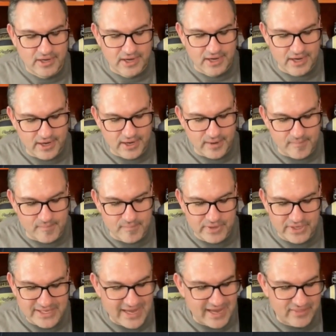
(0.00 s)

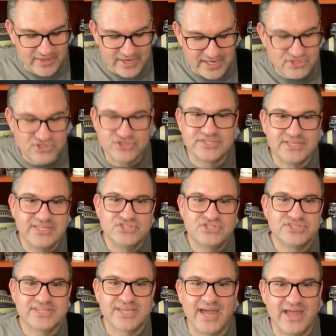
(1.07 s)
But yeah, then he's
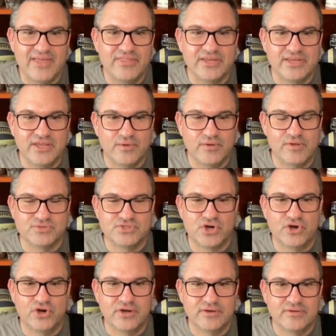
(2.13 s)
just a guy that, he was
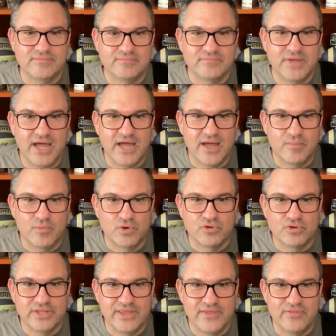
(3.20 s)
hurt
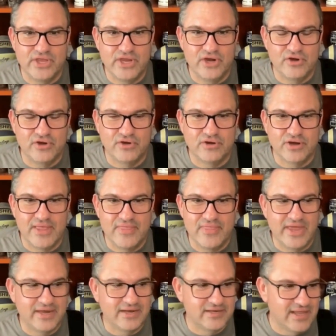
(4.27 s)
early in the year and
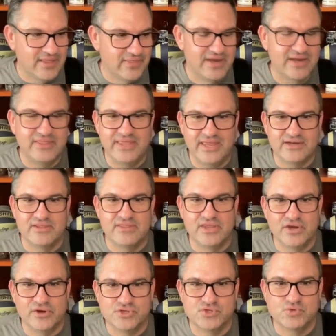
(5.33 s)
then at the end of the
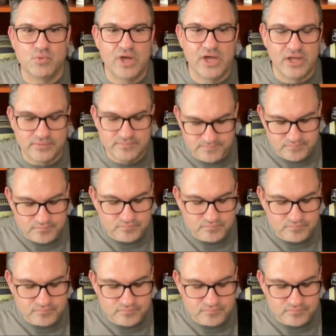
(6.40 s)
year as well.